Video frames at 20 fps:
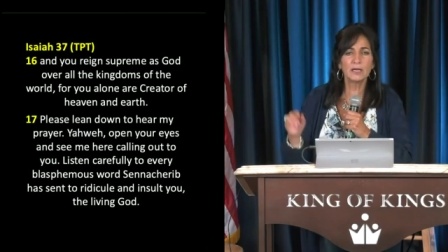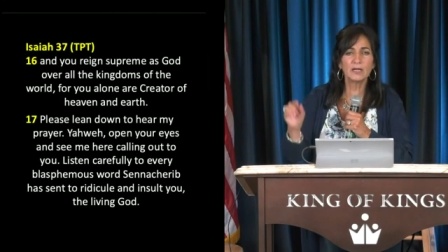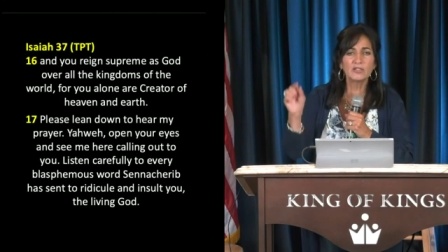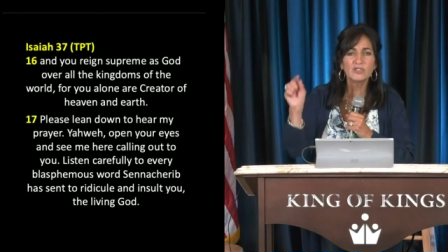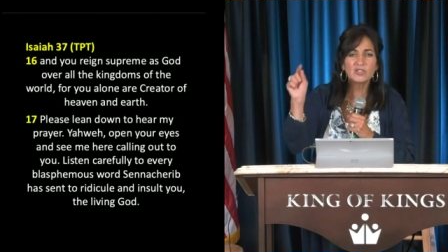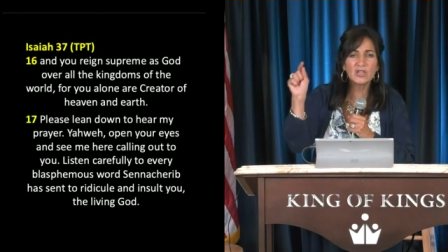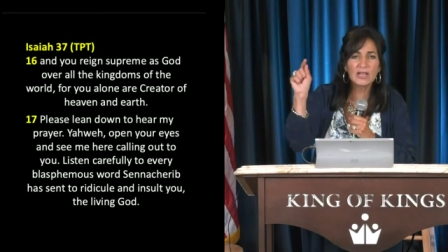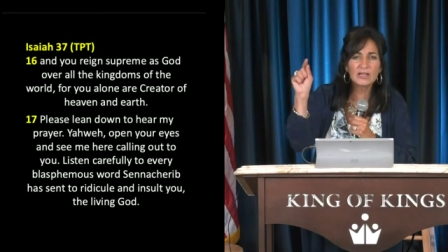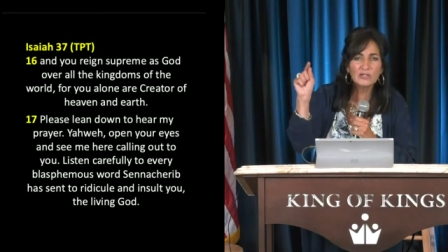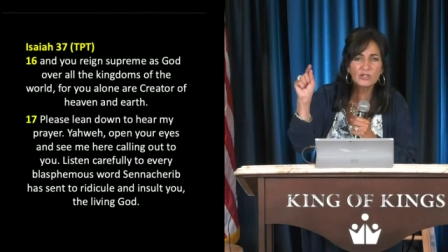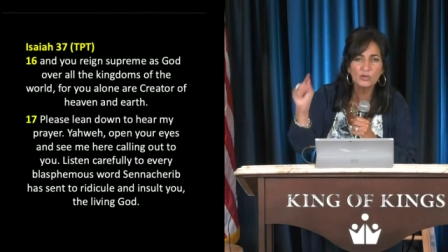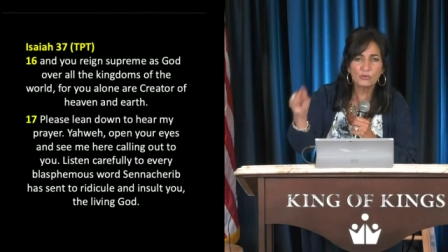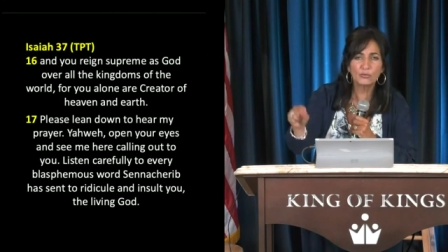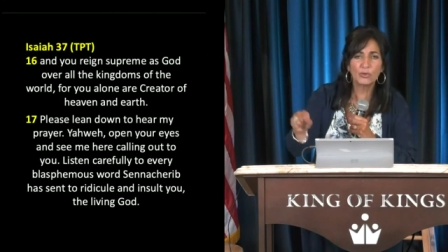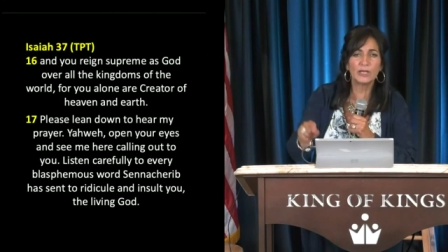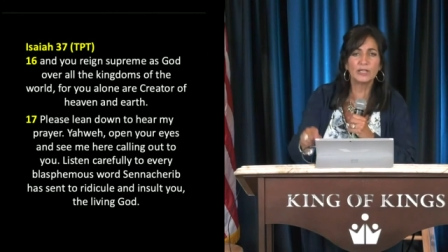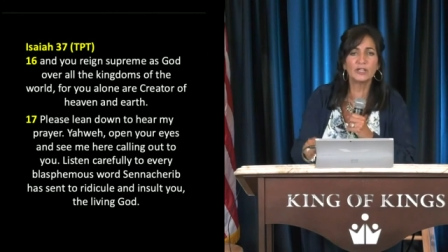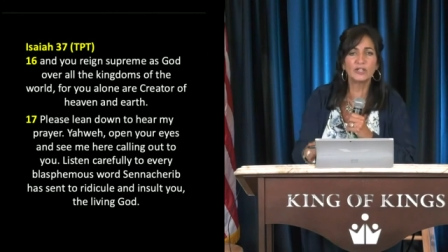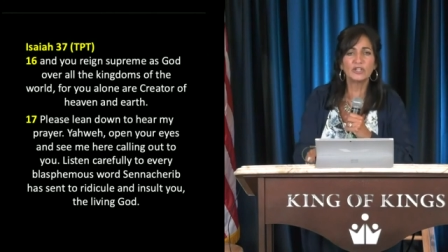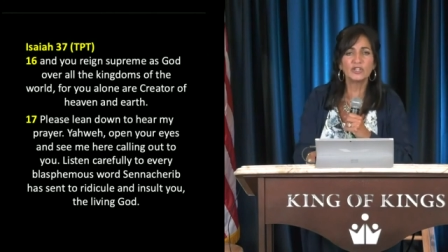that is sent
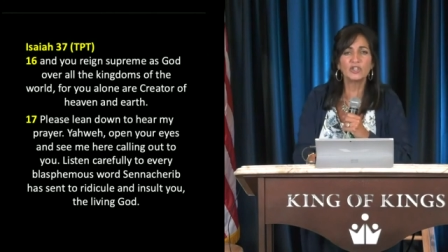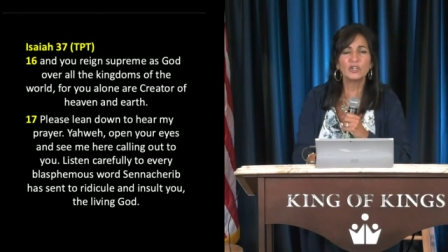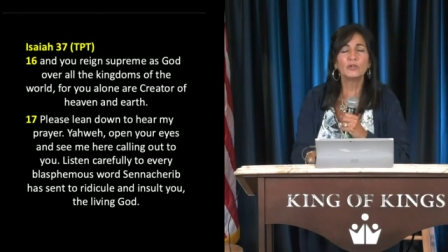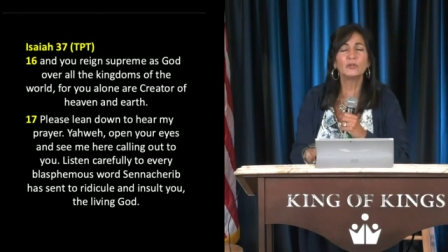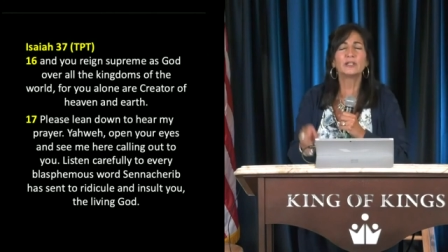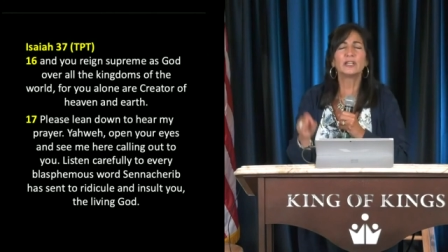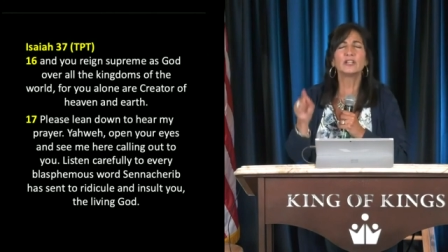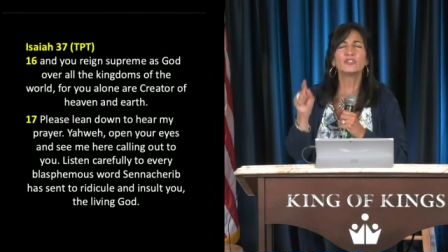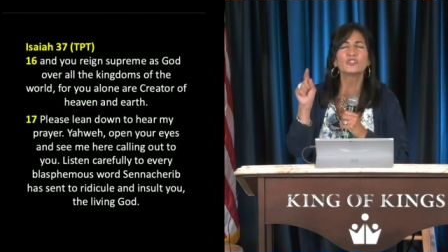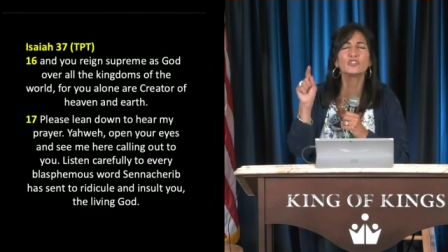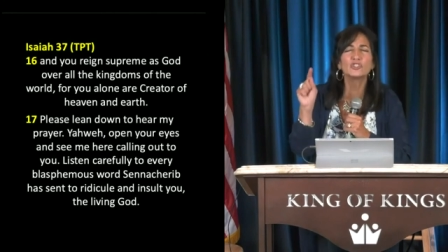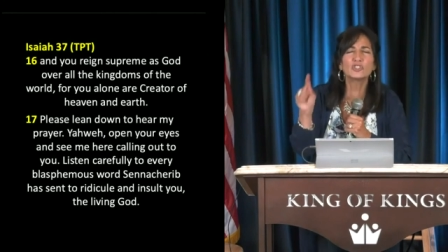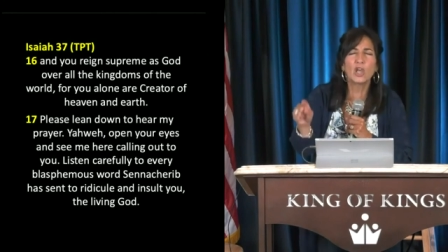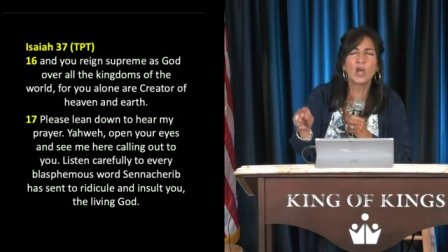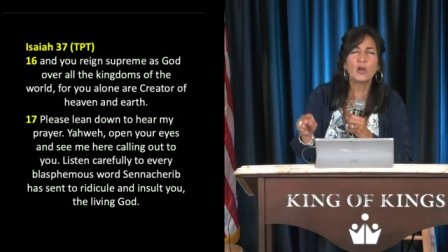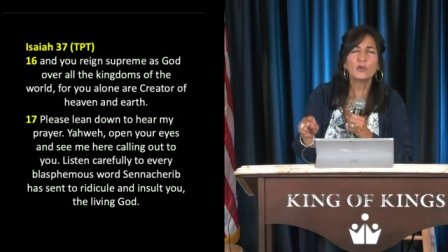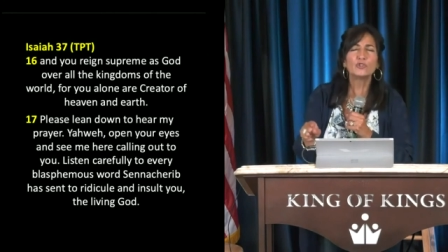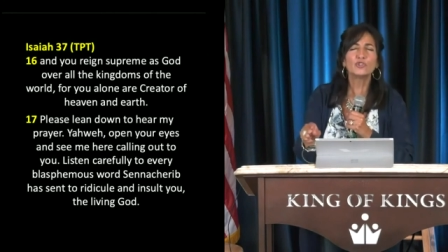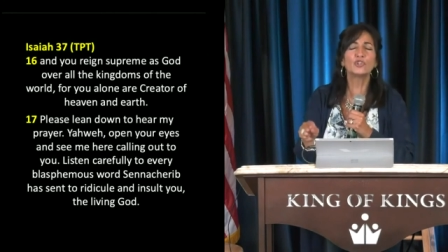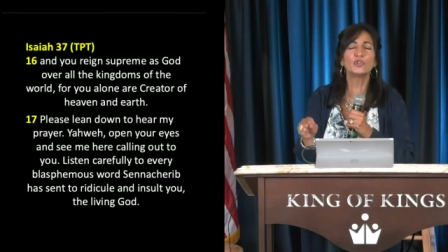to ridicule and
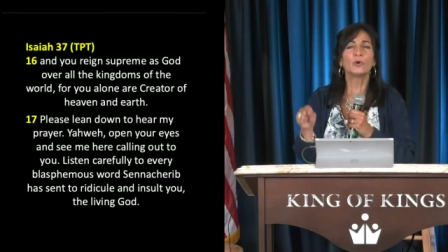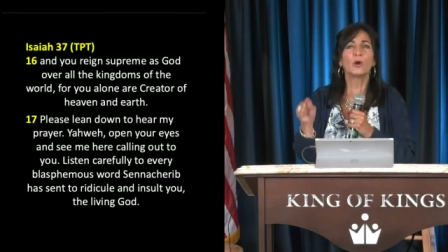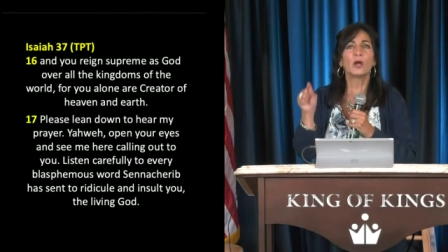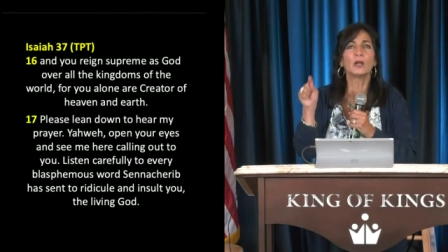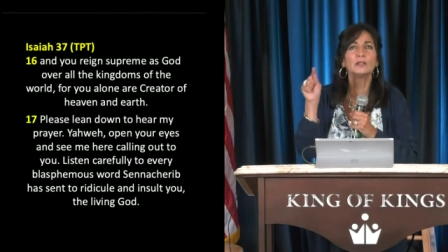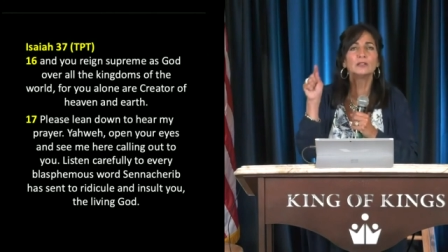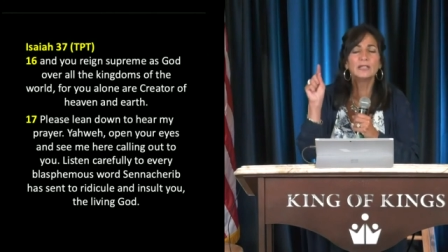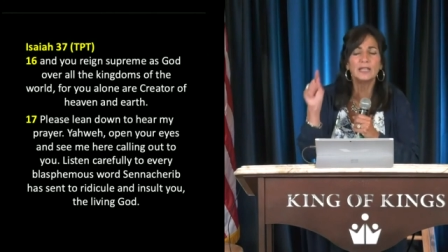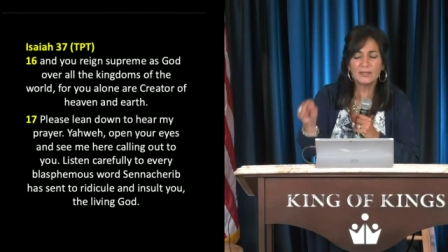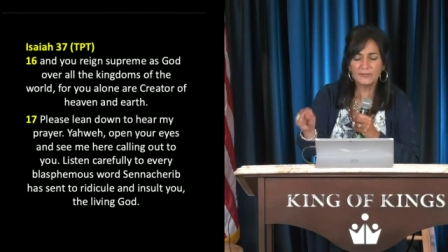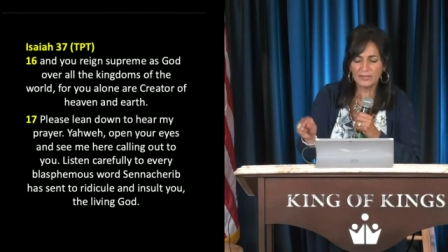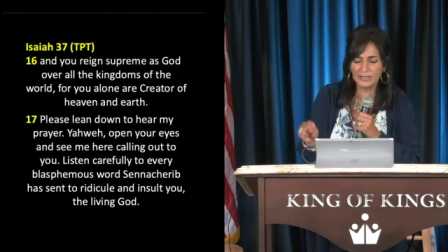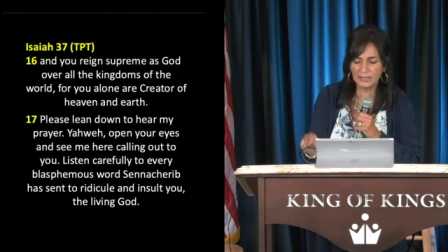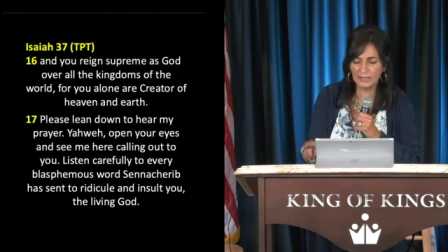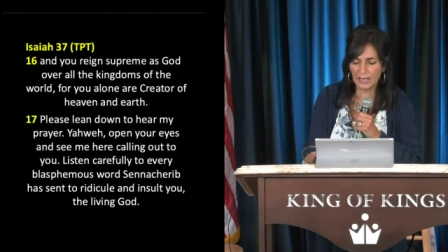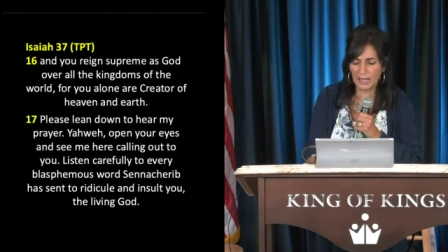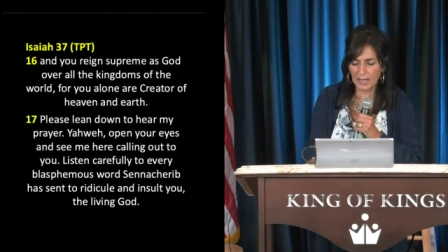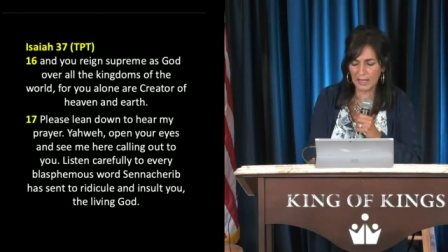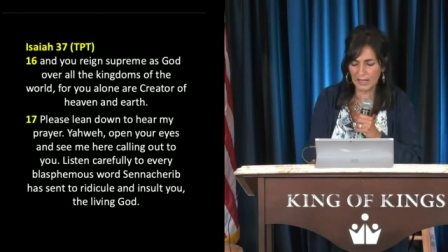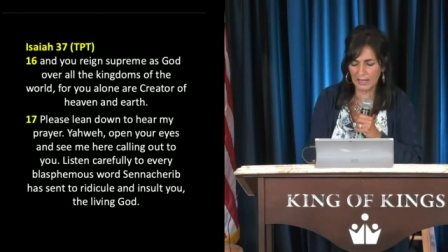insult you, our
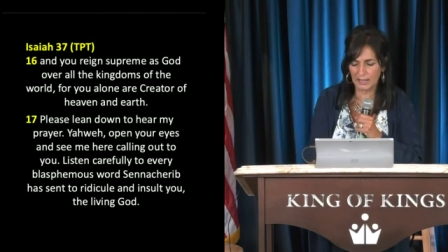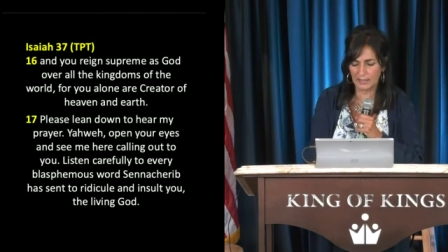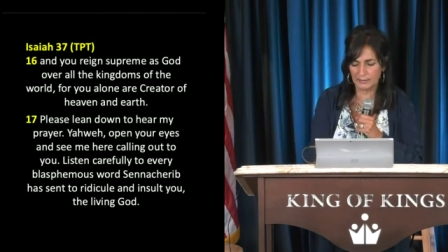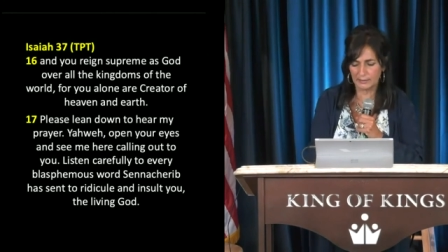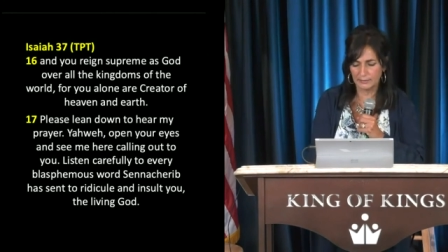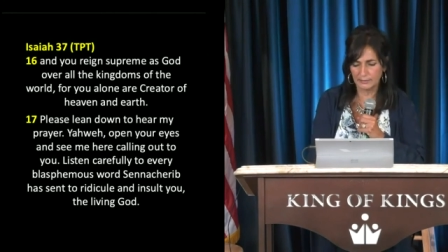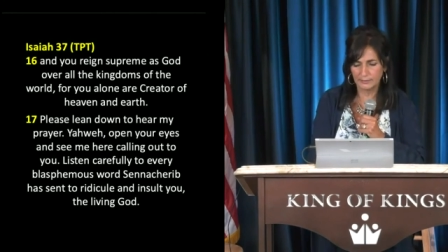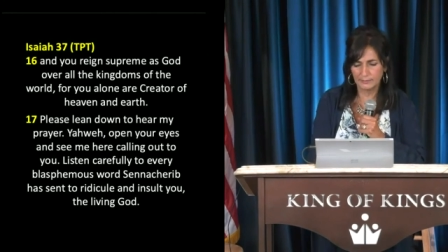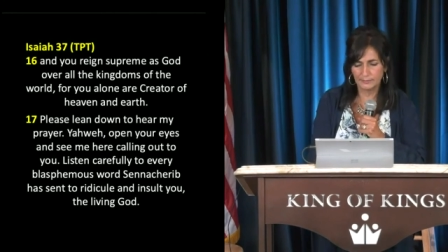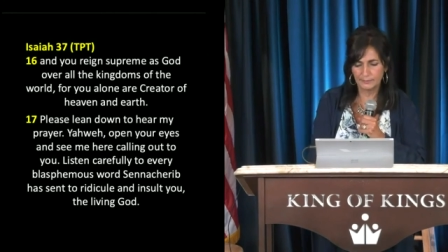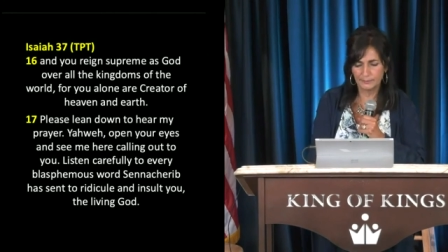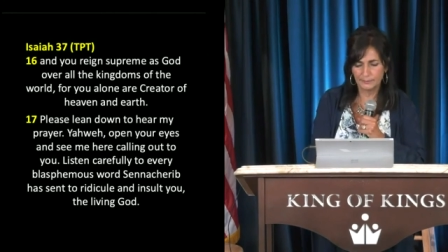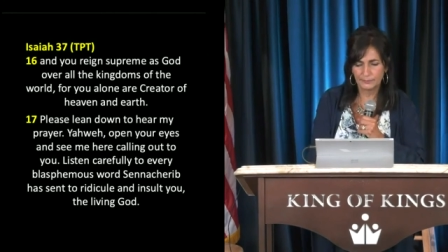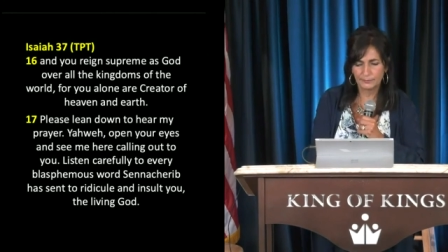living God.